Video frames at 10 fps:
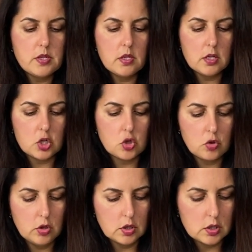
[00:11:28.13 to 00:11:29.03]
On the
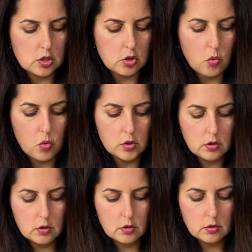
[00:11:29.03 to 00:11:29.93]
real
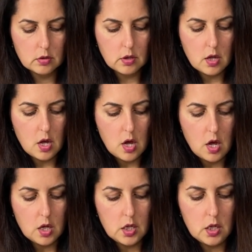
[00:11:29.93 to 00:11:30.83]
handpiece, you'll see the word
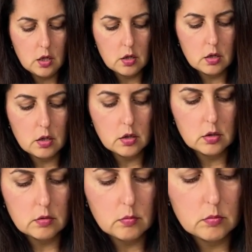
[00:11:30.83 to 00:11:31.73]
strong written right
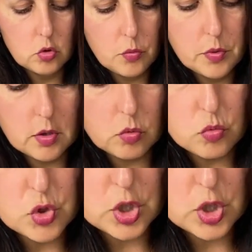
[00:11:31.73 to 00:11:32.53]
here and the